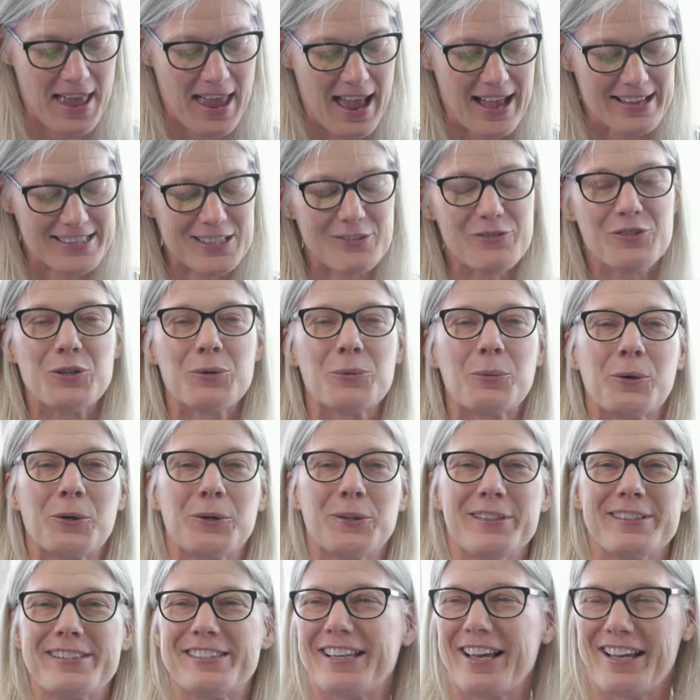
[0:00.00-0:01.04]
As if the
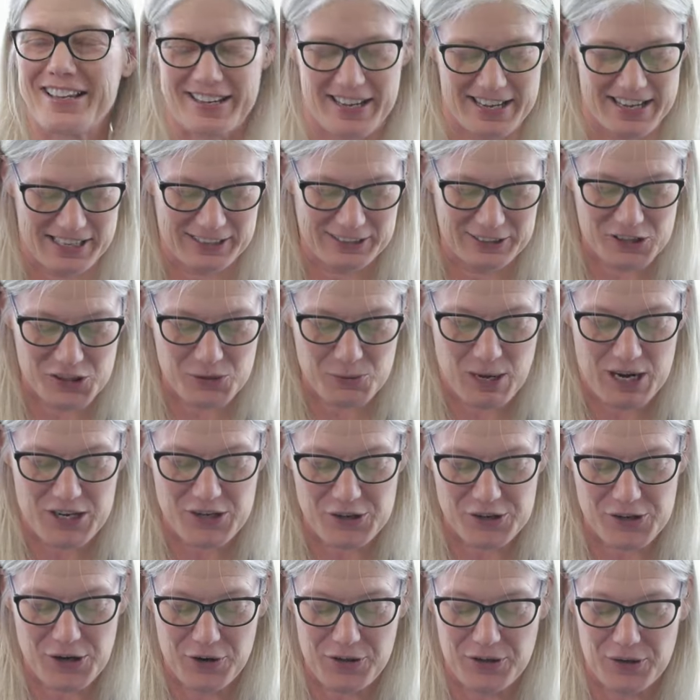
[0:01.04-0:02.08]
world's English
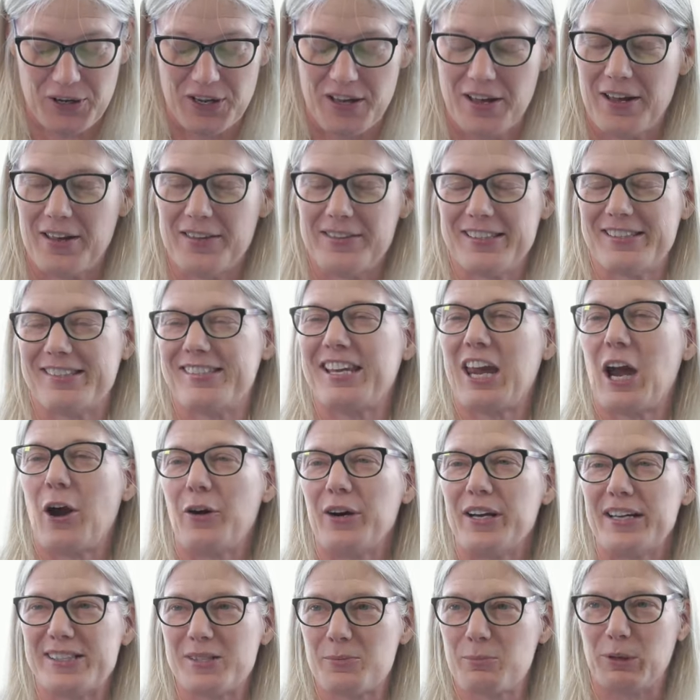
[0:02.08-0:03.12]
majors are the
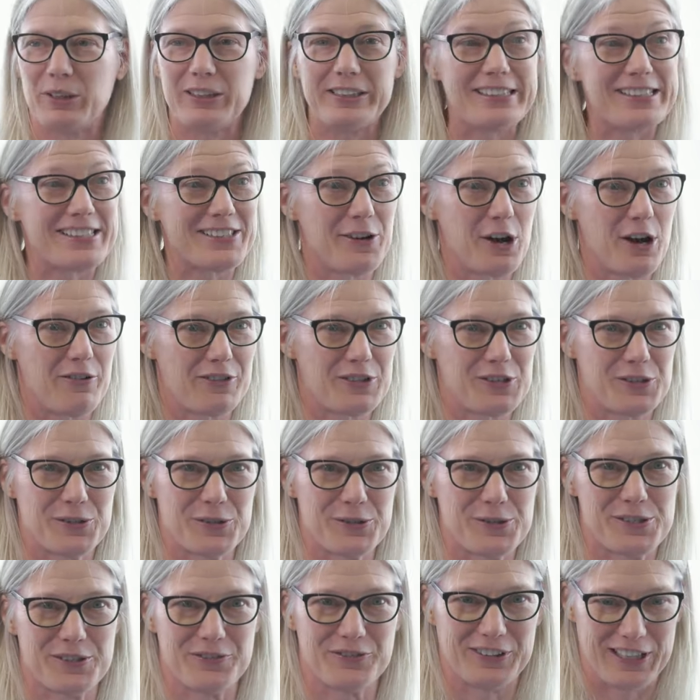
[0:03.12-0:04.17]
scariest police
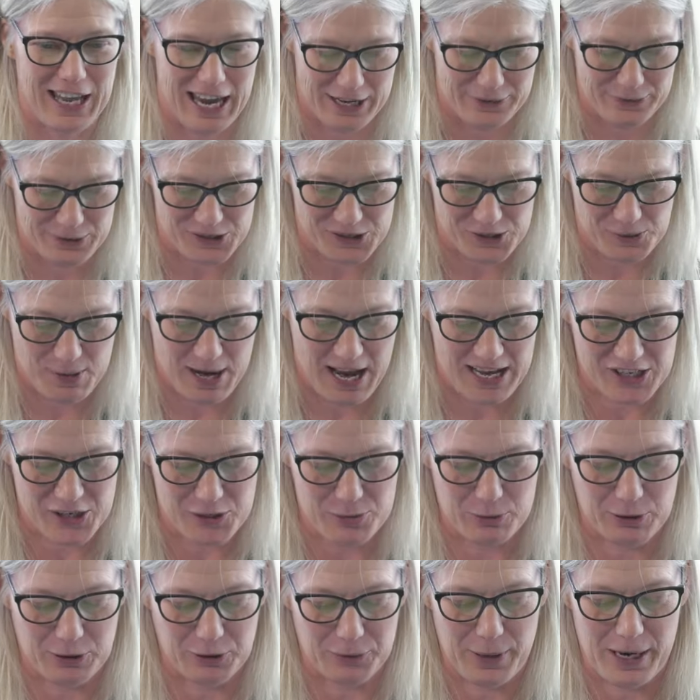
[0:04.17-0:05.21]
officers of language
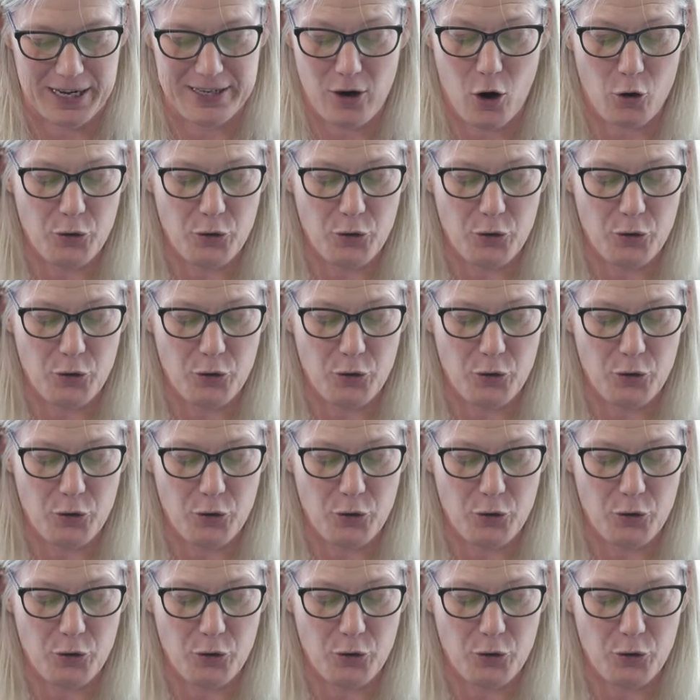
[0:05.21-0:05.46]
imaginable, right?